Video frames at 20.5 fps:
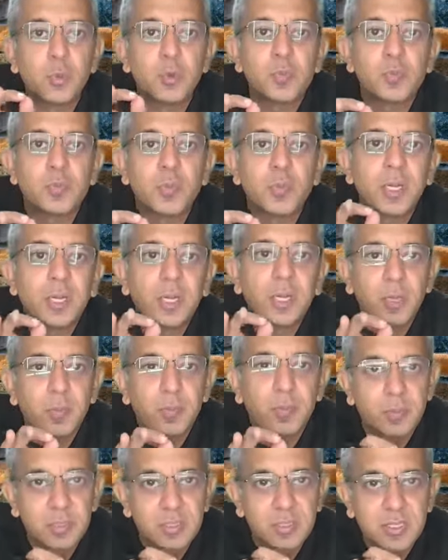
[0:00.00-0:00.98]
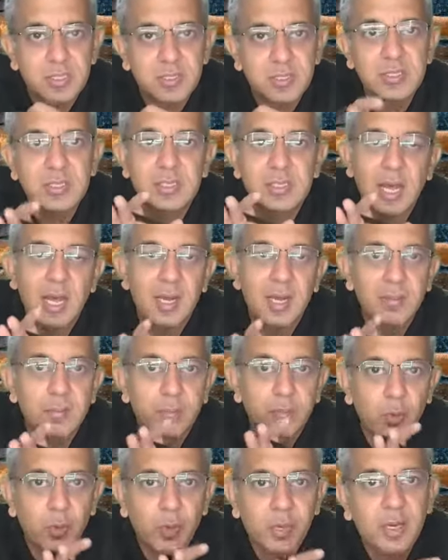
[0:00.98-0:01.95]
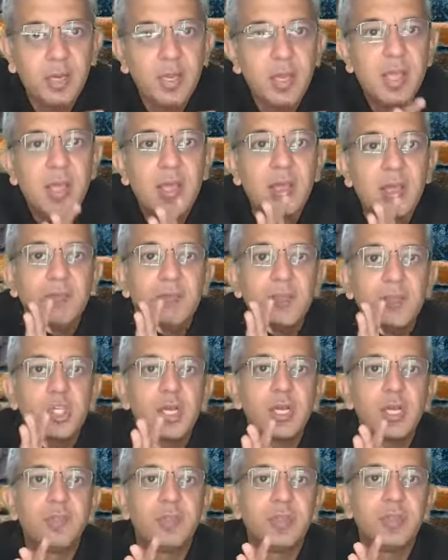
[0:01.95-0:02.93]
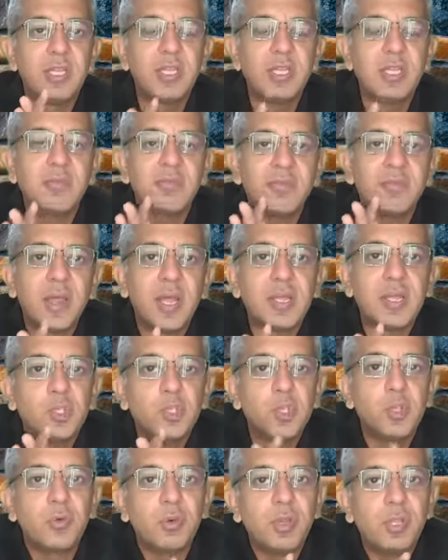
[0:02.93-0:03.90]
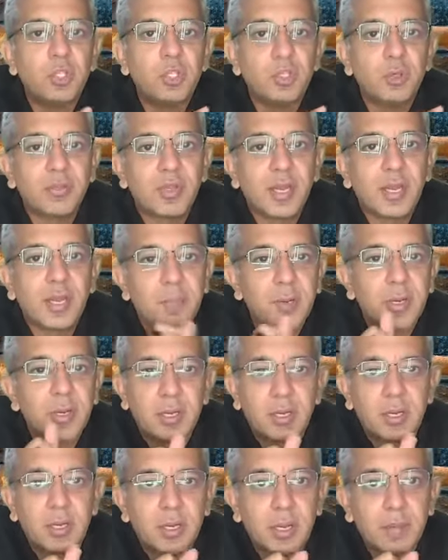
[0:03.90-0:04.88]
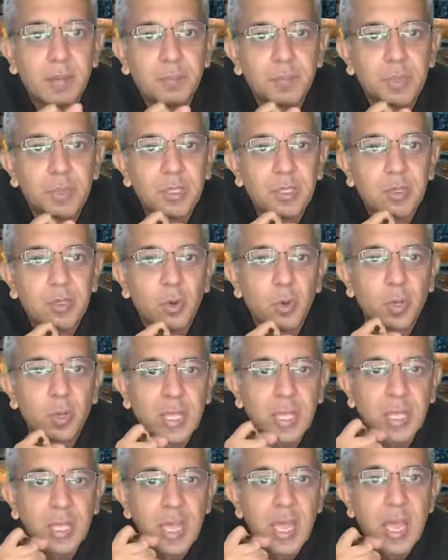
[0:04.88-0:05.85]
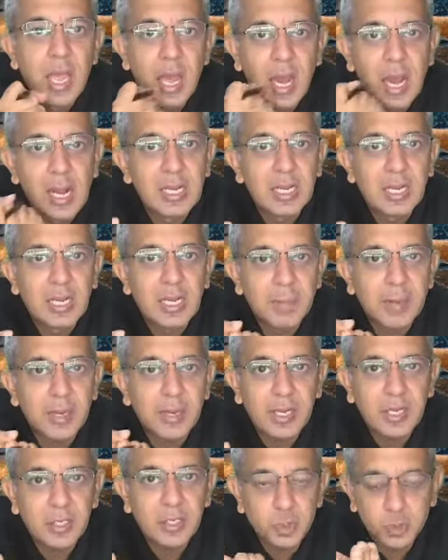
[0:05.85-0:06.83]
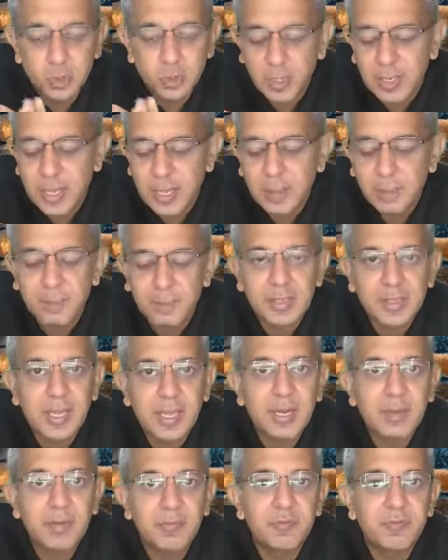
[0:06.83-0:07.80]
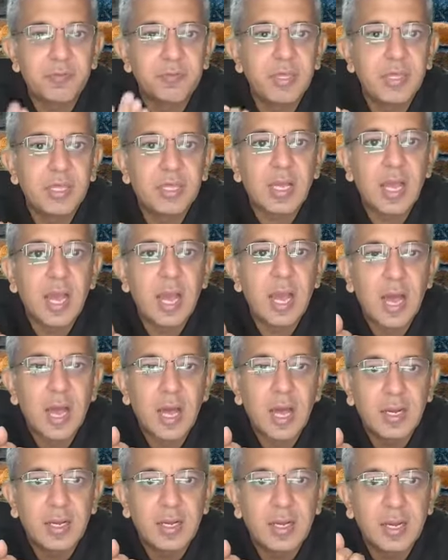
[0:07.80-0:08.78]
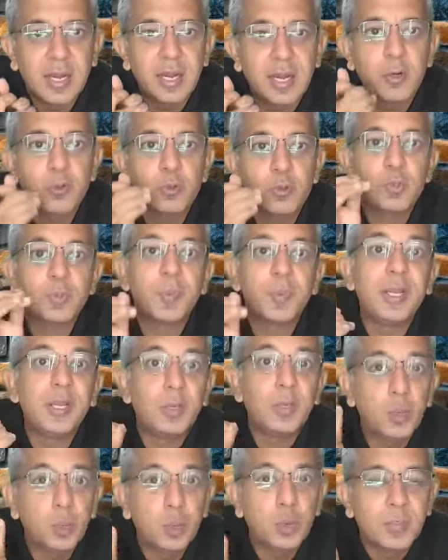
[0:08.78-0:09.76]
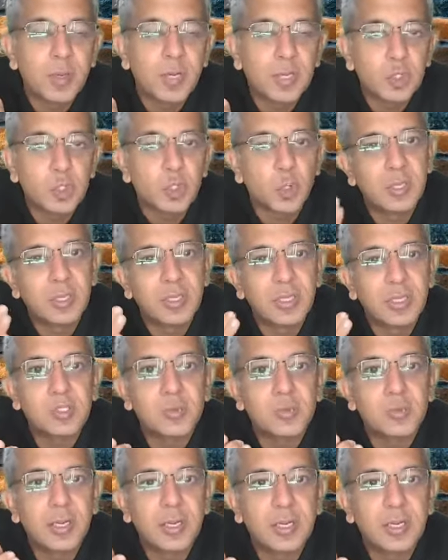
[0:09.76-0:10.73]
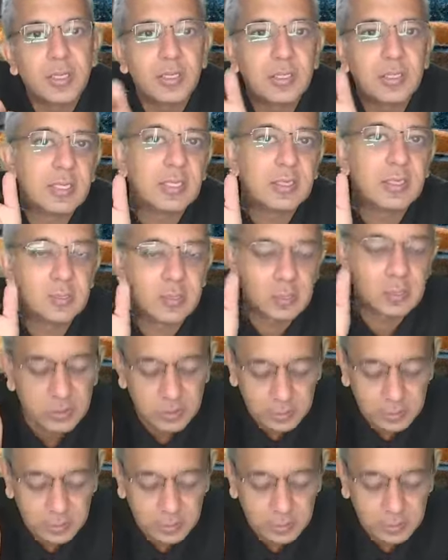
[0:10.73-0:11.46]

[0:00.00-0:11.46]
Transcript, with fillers: particular processes are employed, which are within the financial reach of that particular company. Okay, ultimately it should not happen that we are trying to spend too much on these particular things.